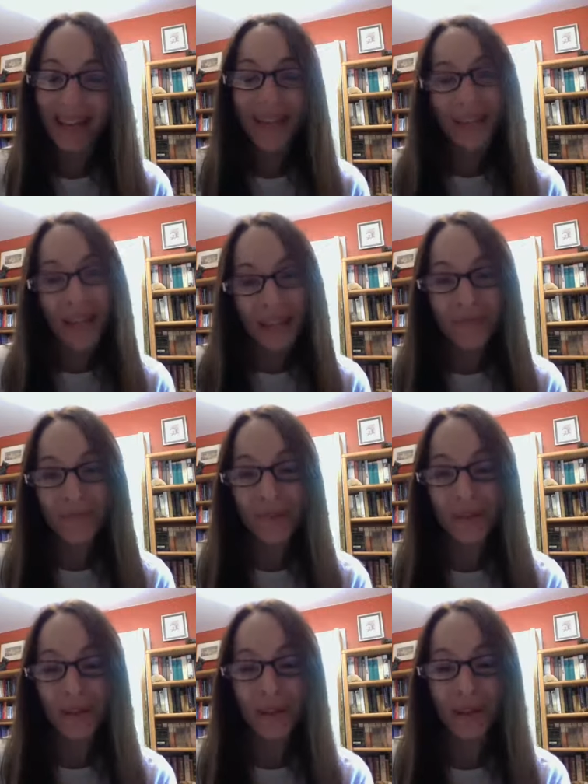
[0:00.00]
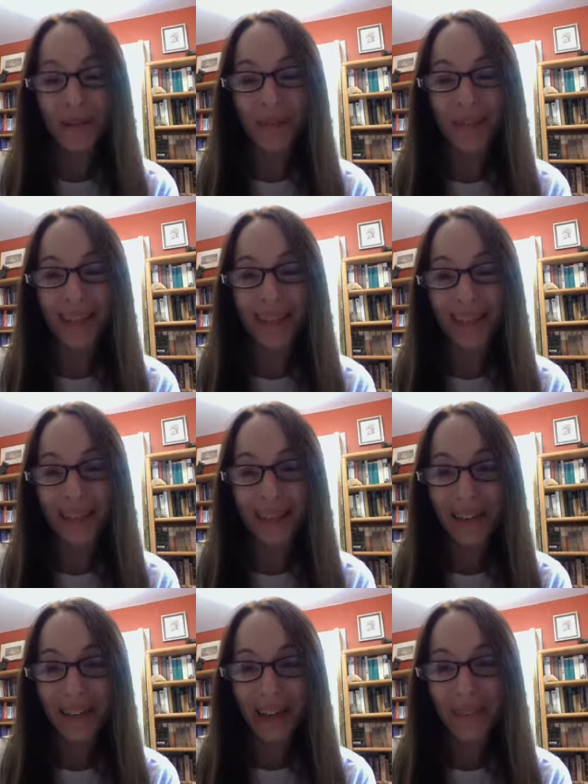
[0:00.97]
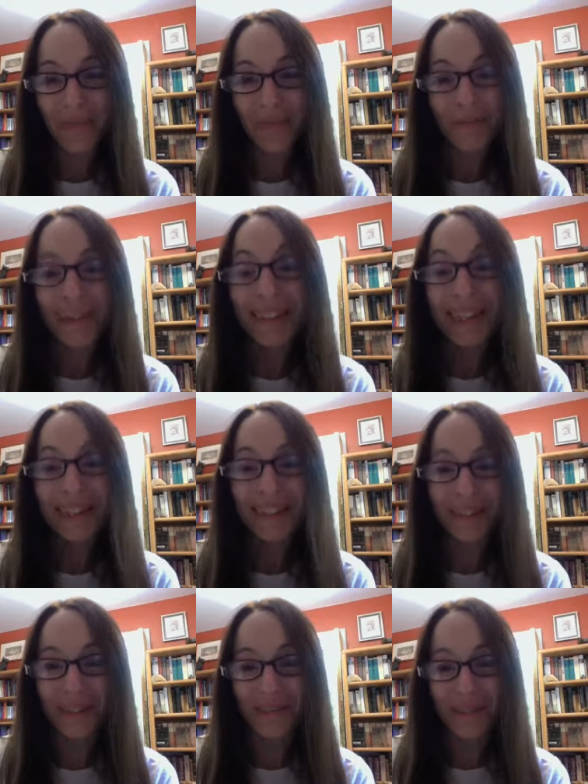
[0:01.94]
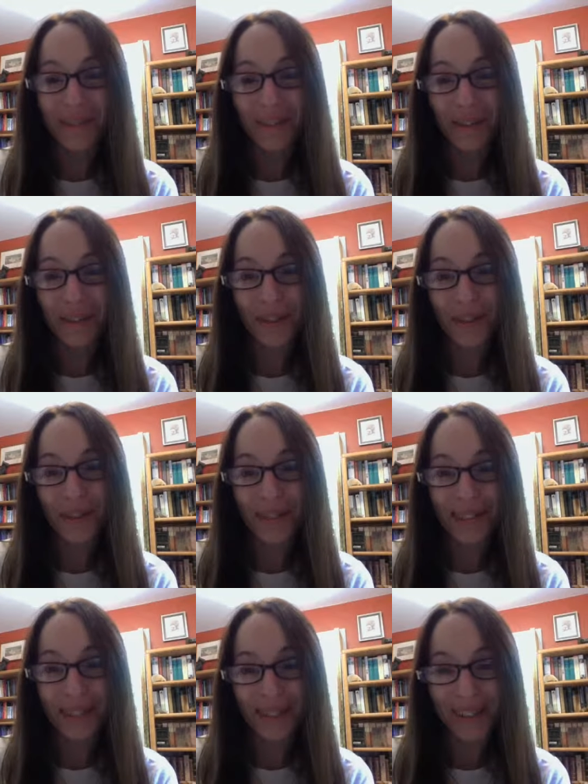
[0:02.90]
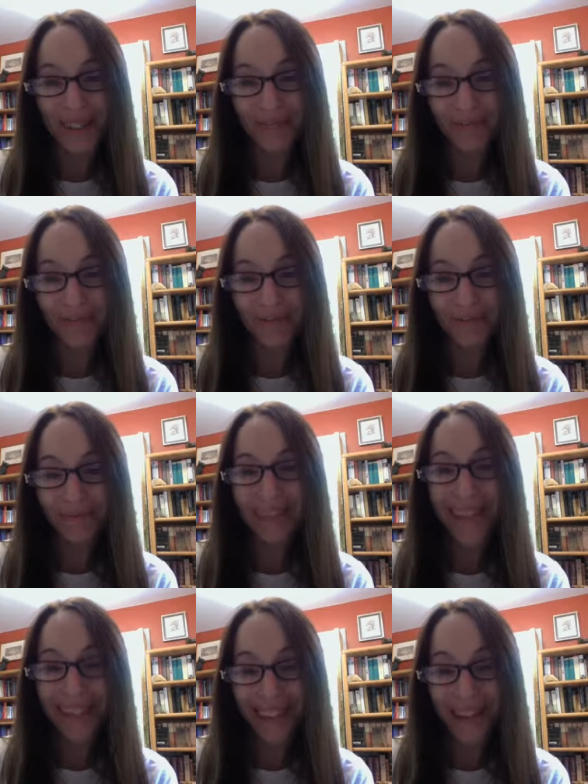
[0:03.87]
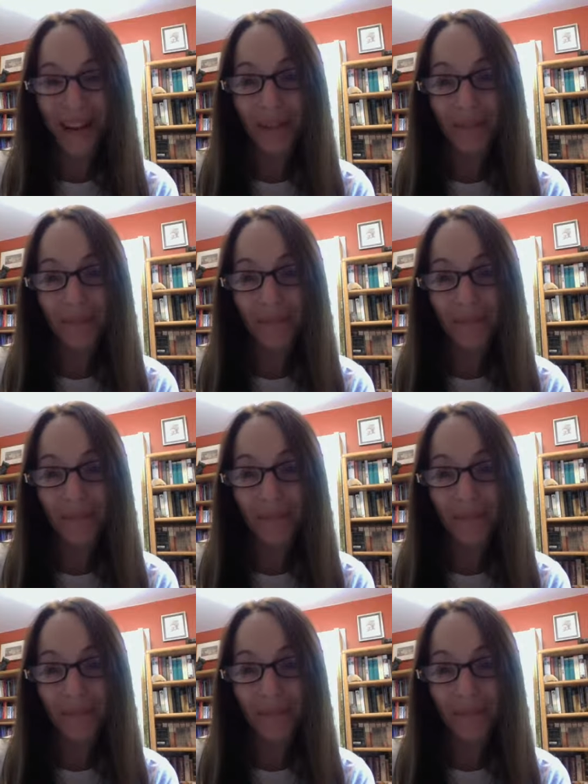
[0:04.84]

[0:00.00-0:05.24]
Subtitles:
Thanks for joining me. Really looking forward to the semester. Take care.